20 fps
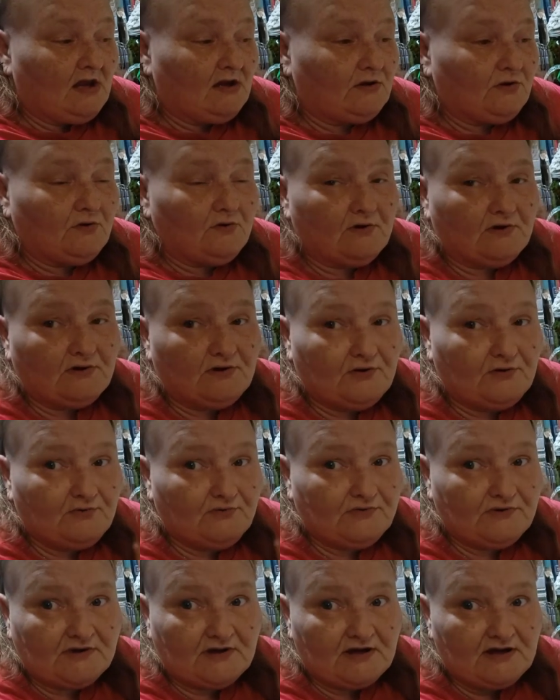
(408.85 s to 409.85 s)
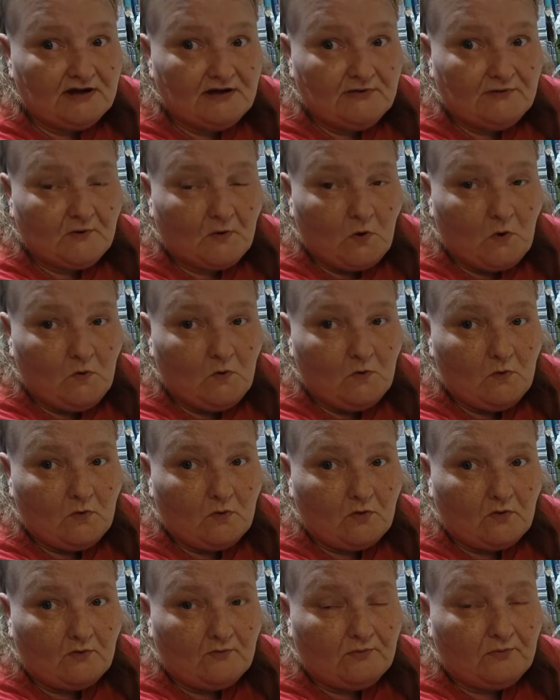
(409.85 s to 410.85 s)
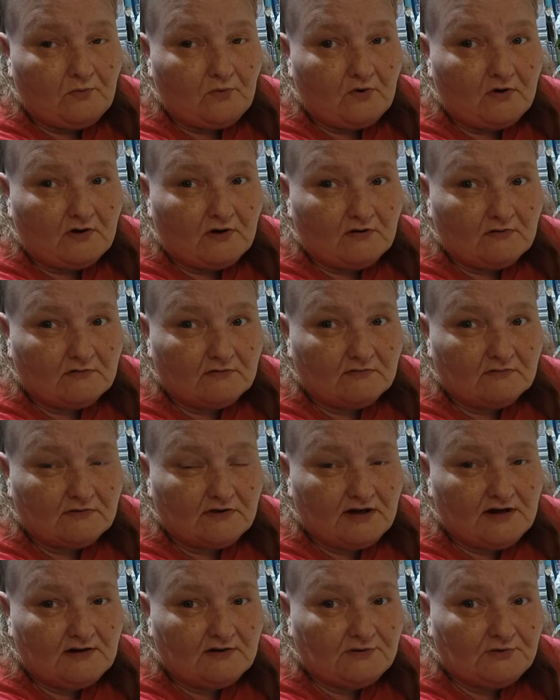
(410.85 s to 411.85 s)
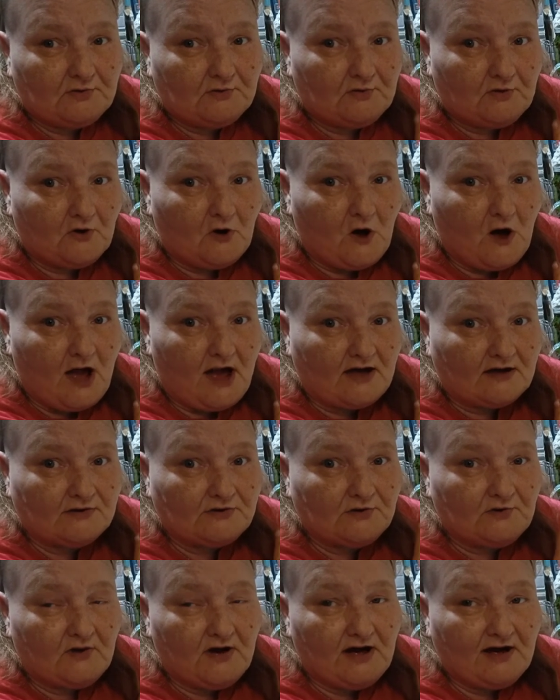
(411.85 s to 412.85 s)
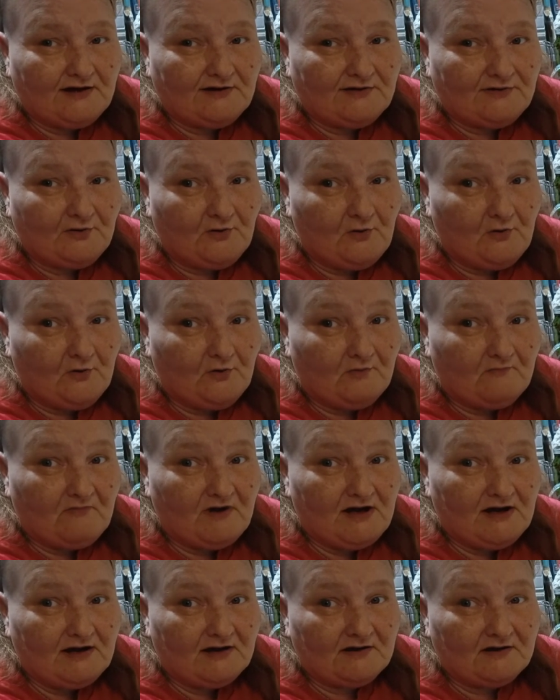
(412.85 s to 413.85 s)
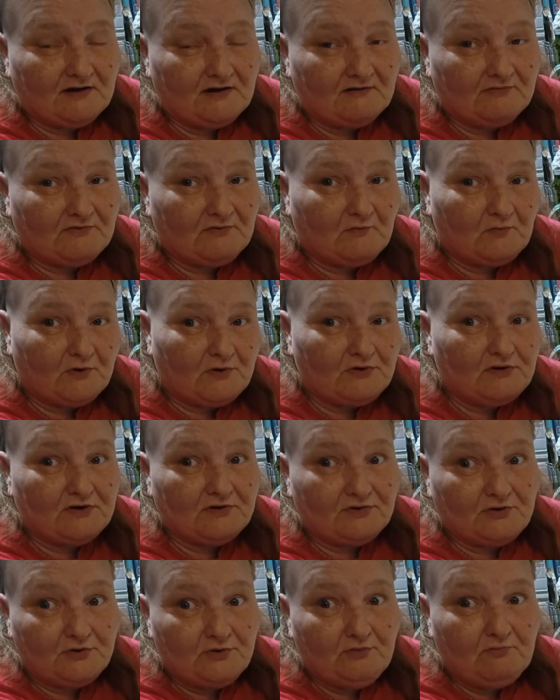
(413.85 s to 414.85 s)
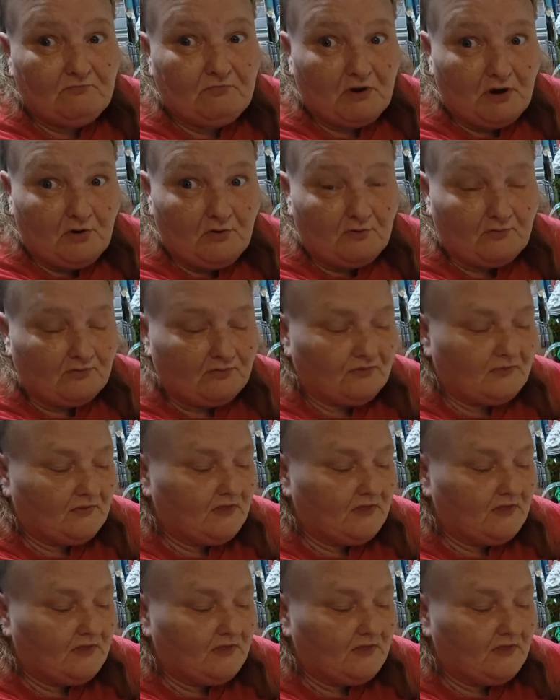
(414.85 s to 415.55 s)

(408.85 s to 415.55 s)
You can use it either or for tincture or extract, or make enough to where you can do both.